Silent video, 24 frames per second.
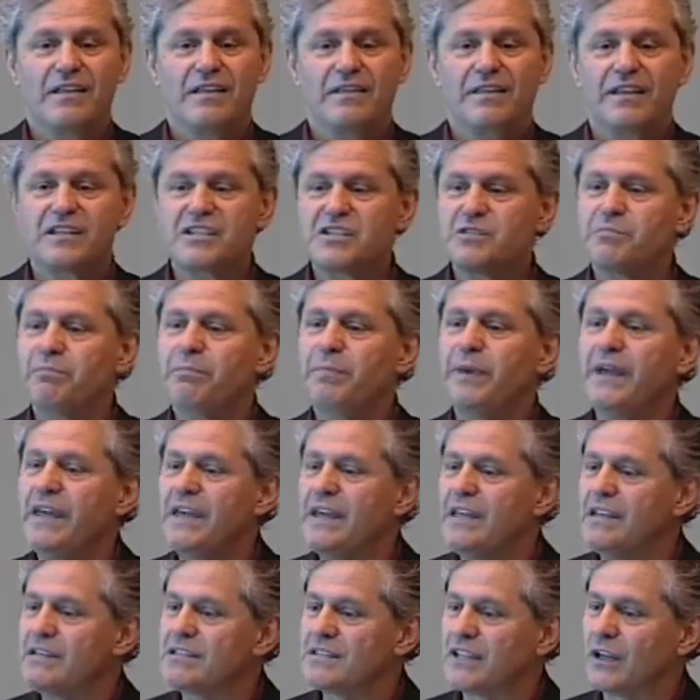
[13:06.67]
The
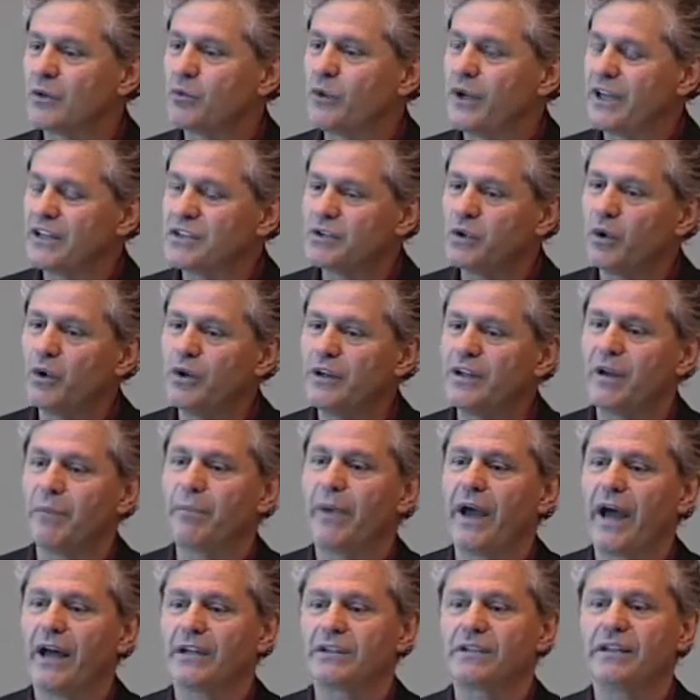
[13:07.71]
speeds that we are talking
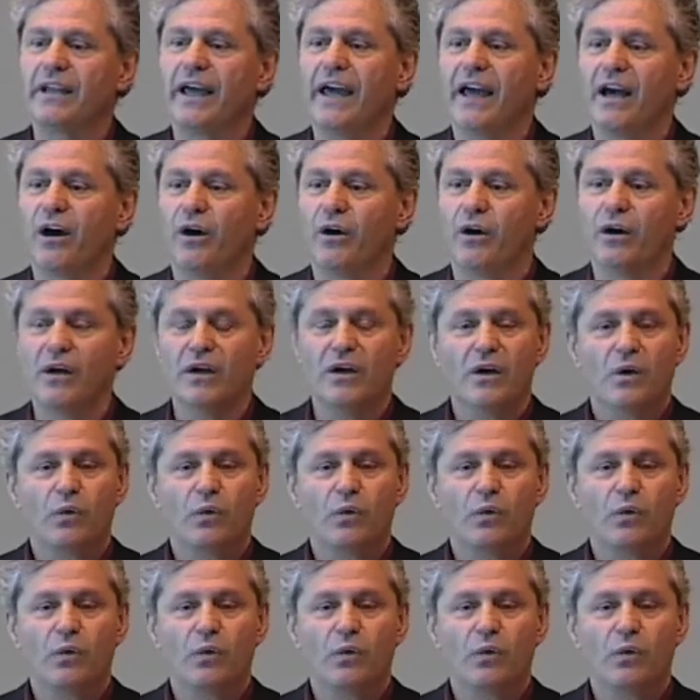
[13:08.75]
about now